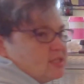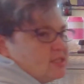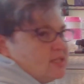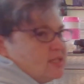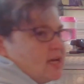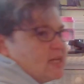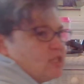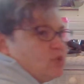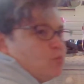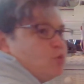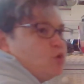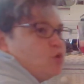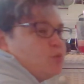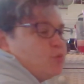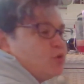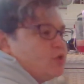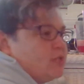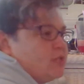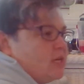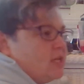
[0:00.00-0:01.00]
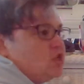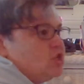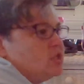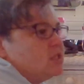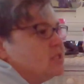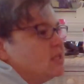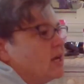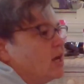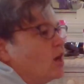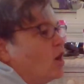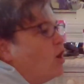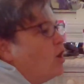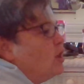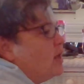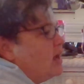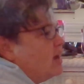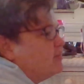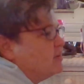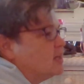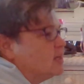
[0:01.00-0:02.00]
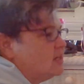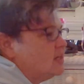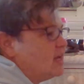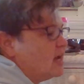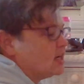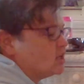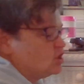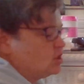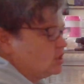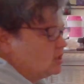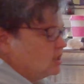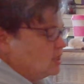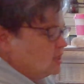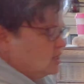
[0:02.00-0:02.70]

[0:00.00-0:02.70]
decimals, percentages, they all have a connection.